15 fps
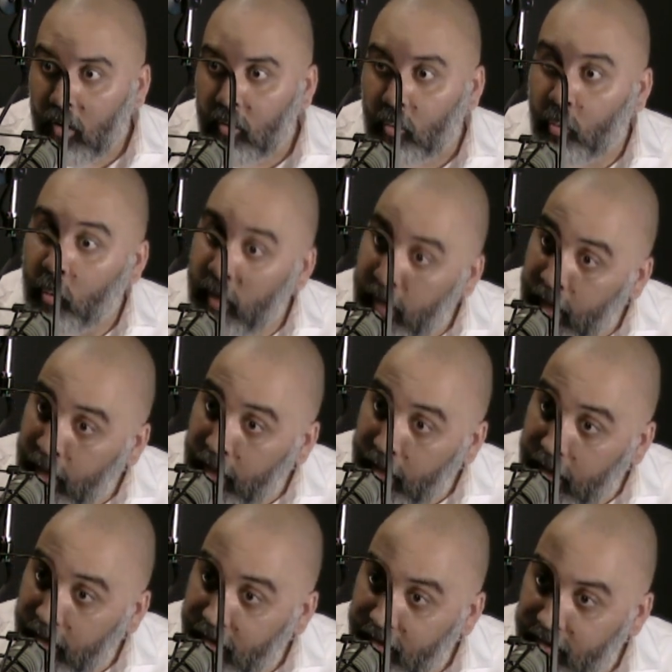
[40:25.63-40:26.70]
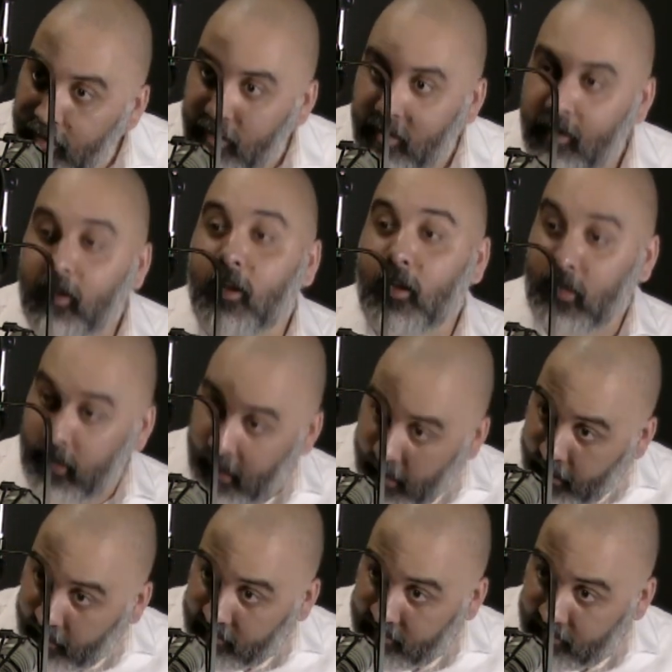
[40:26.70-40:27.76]
Really?
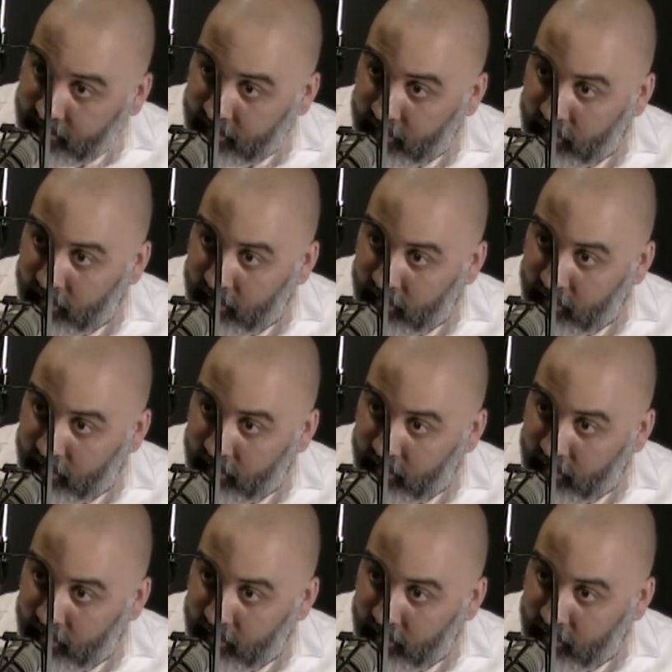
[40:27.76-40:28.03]
Yes.